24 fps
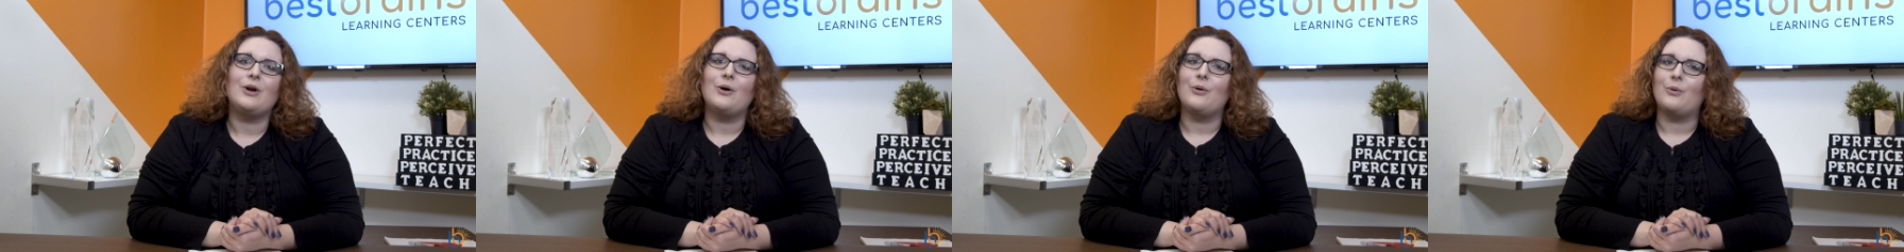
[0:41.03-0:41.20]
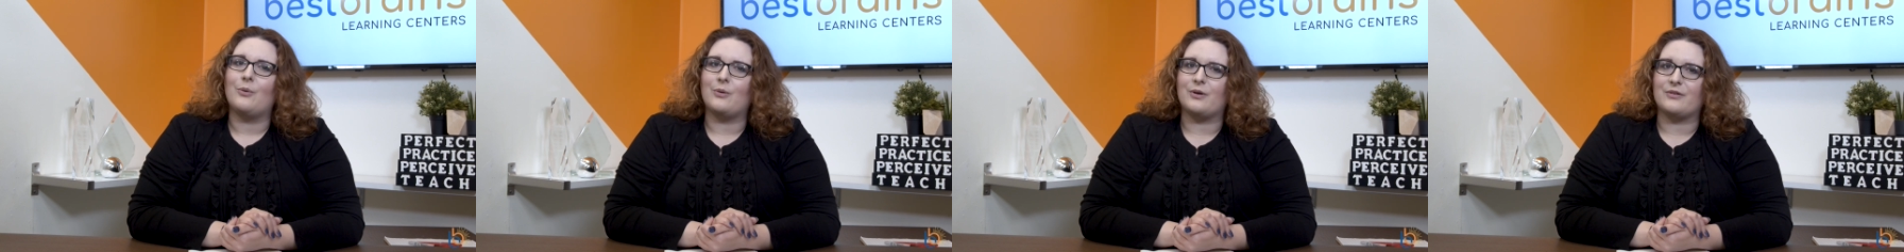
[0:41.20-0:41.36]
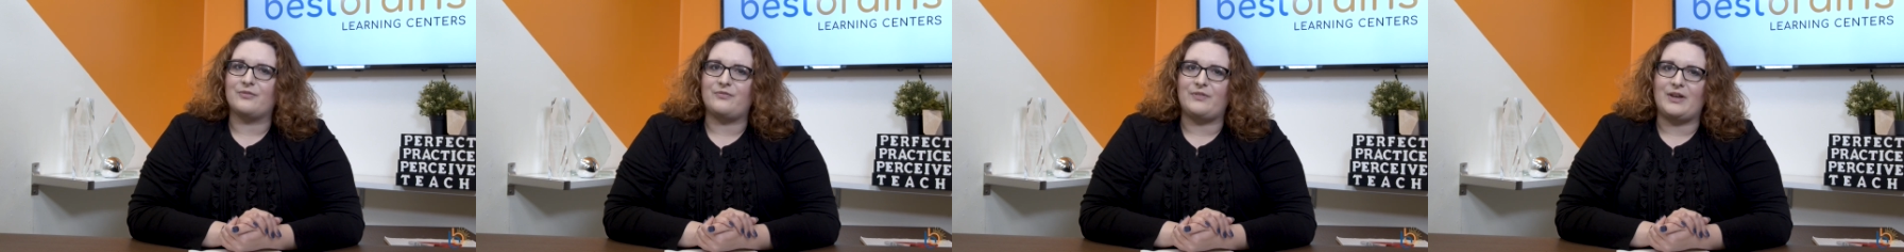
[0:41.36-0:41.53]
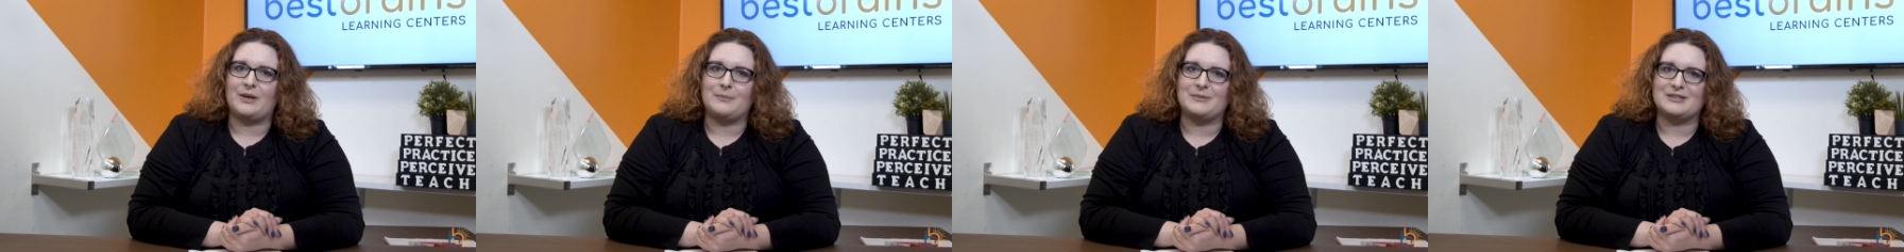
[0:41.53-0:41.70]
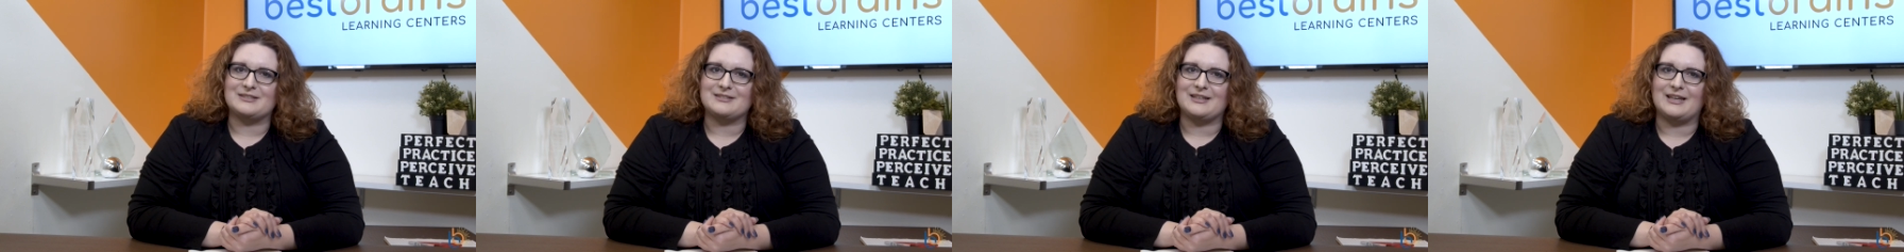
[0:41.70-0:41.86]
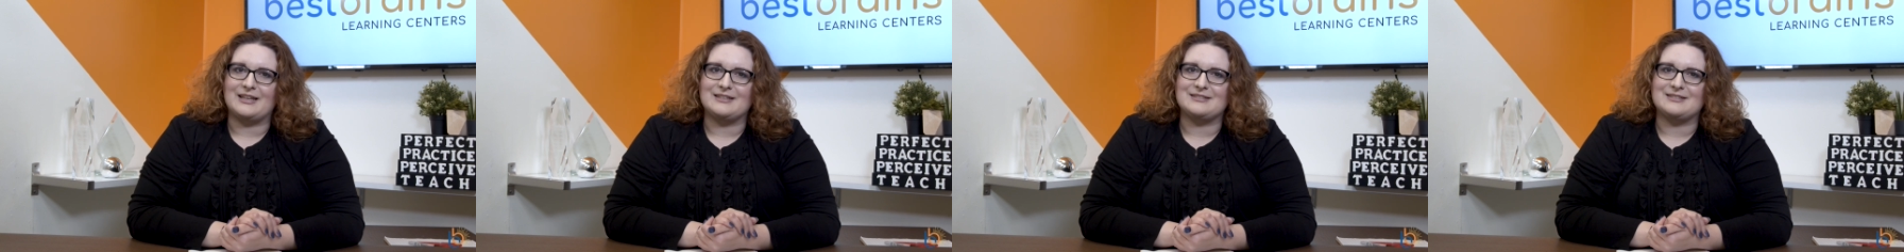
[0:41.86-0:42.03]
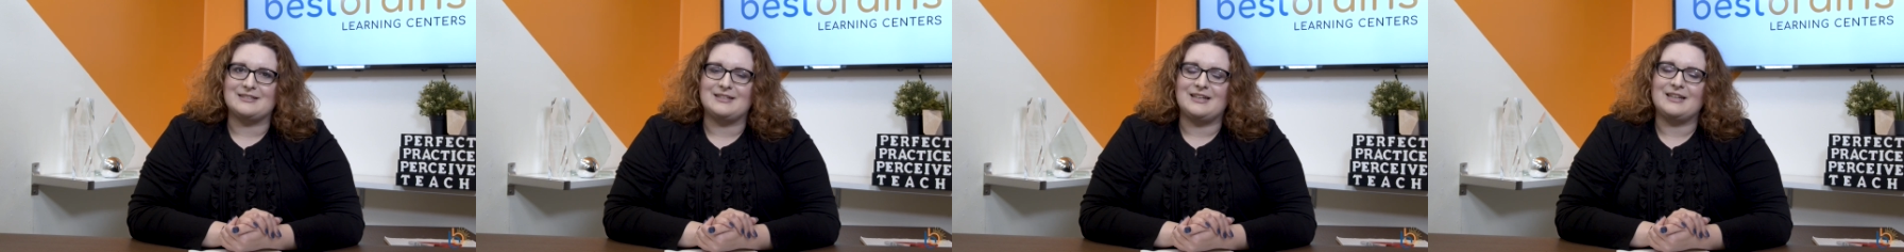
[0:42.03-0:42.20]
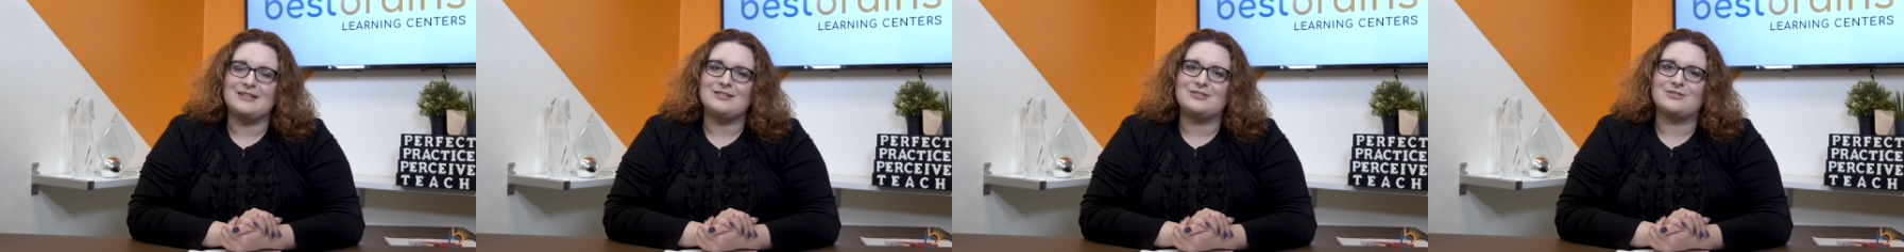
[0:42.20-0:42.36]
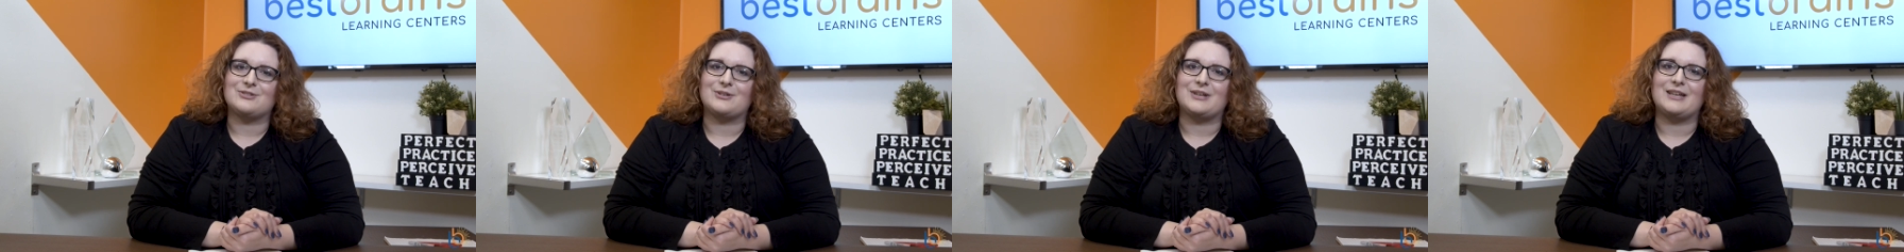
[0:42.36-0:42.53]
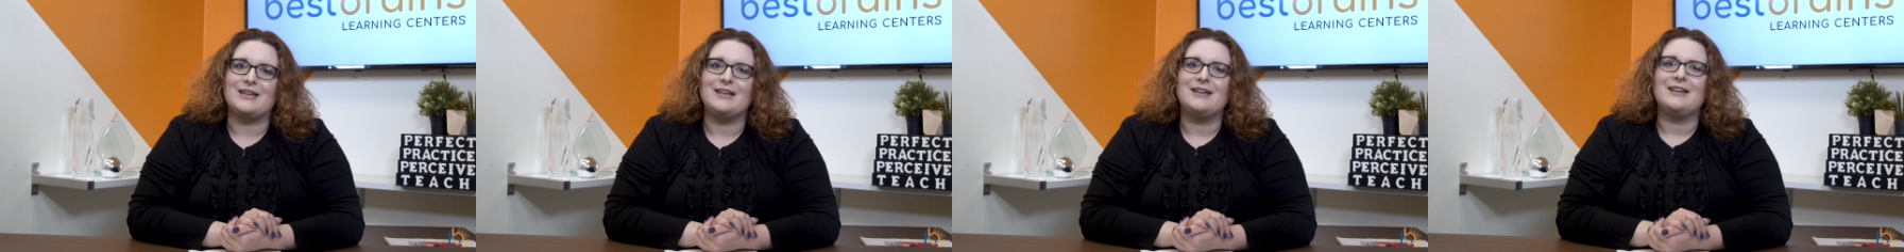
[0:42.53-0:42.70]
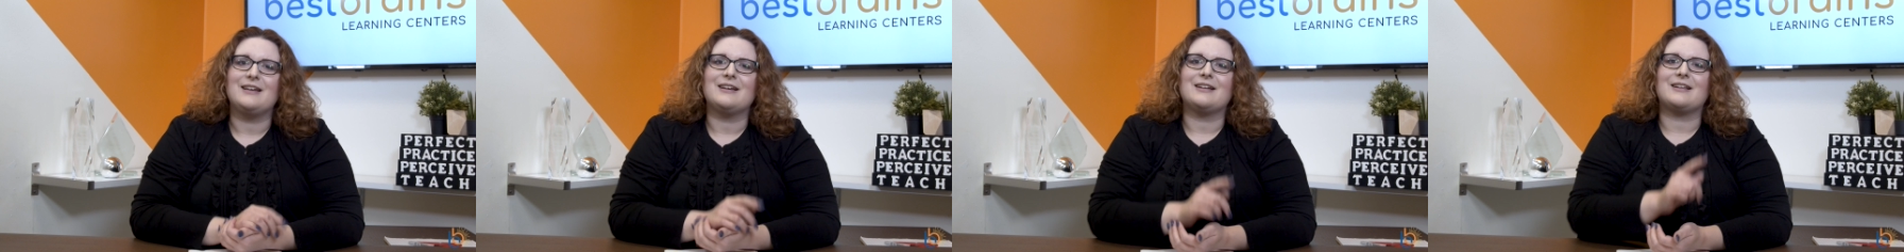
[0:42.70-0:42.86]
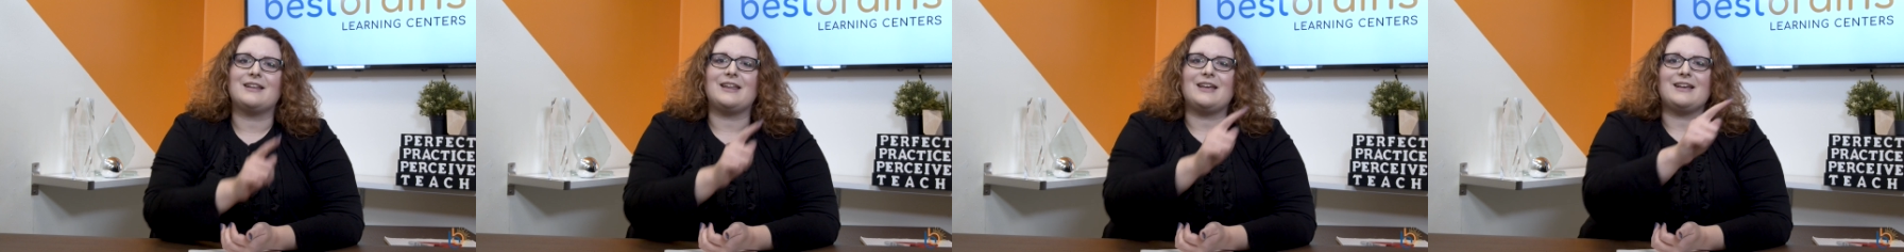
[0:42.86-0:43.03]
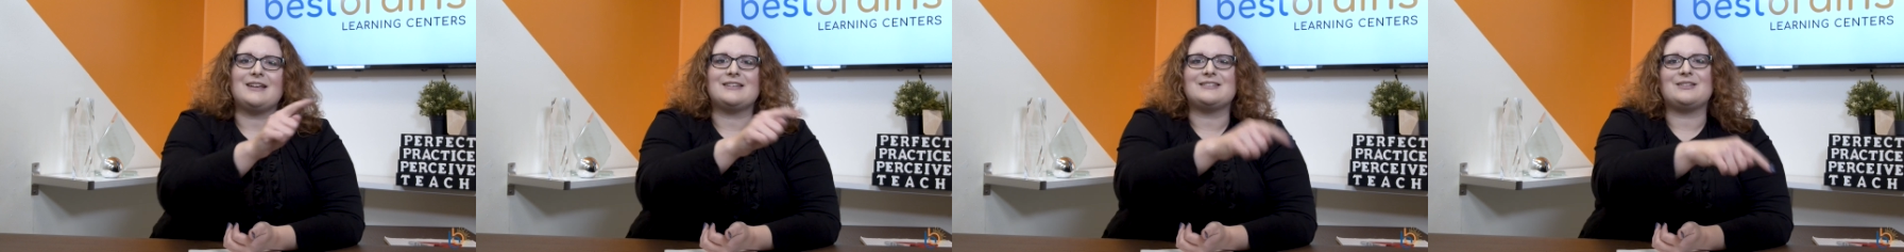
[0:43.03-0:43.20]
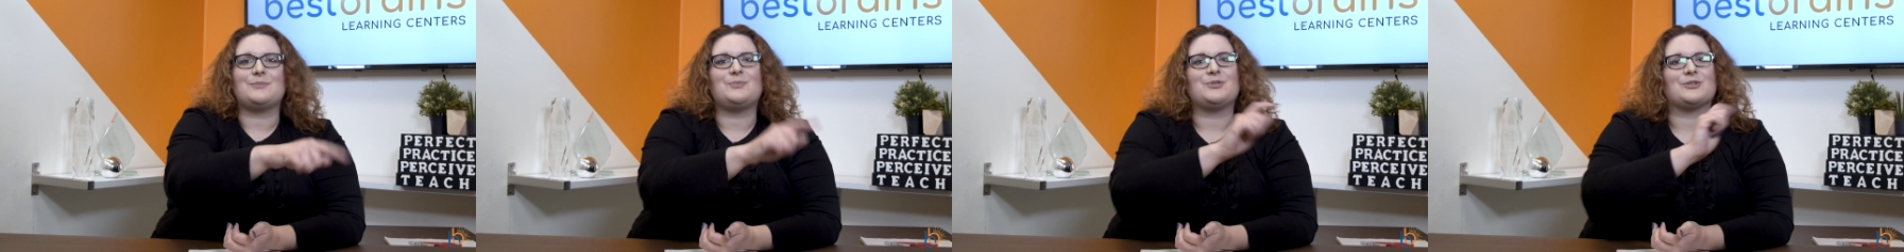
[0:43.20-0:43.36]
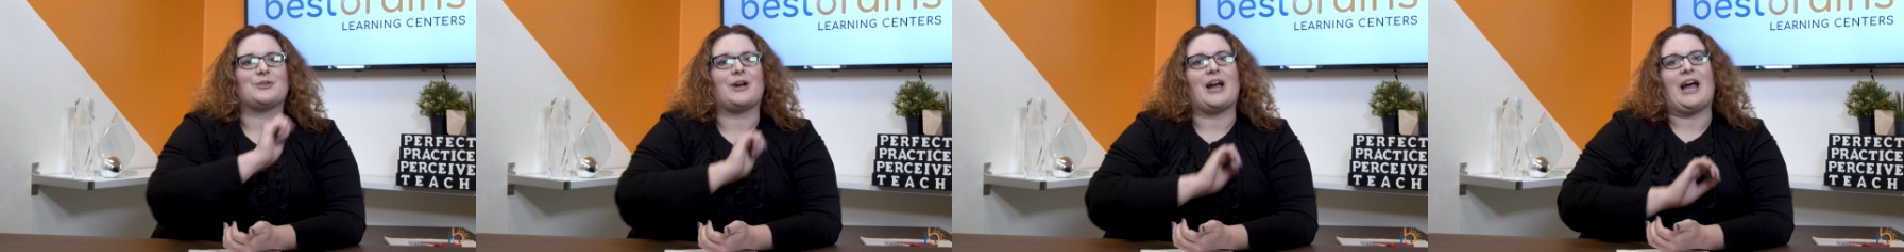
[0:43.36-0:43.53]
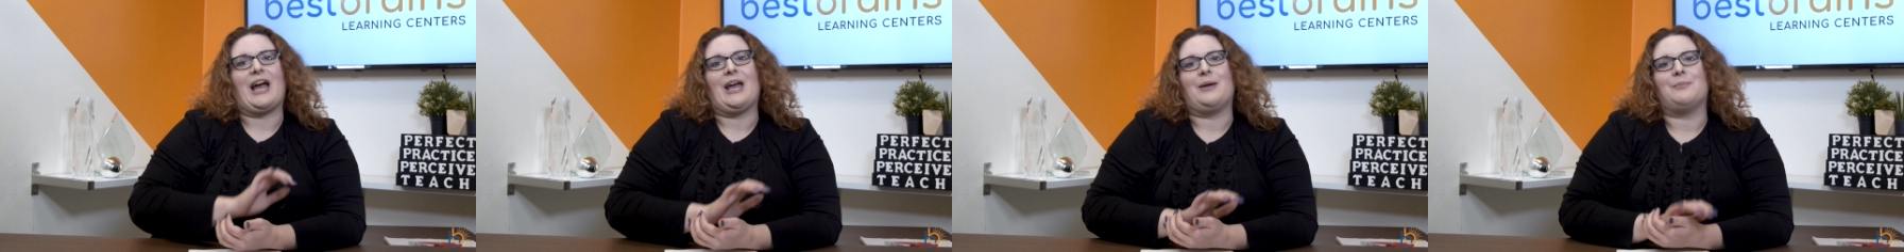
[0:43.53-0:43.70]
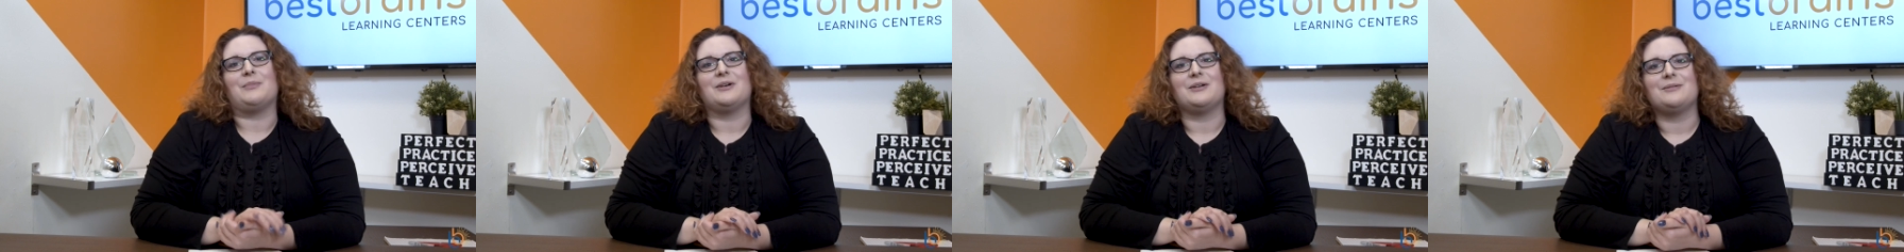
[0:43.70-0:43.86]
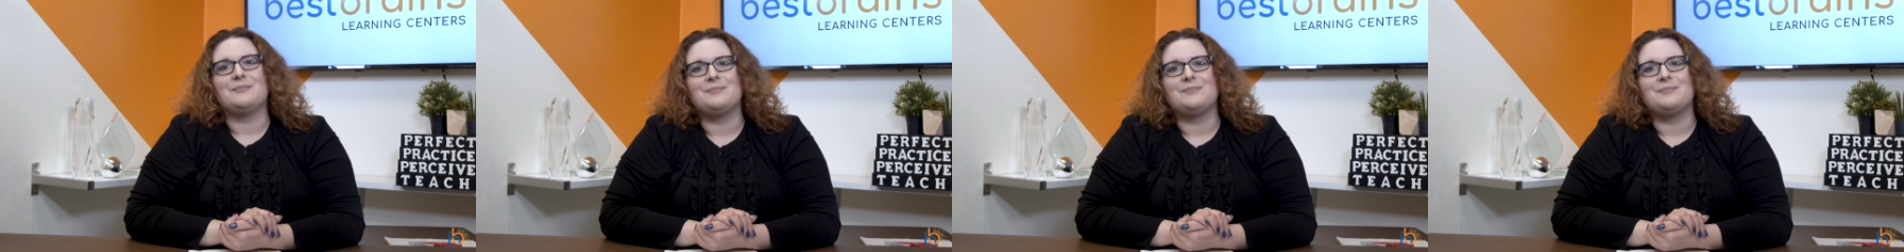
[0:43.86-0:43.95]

or Famous Kids in History, click subscribe.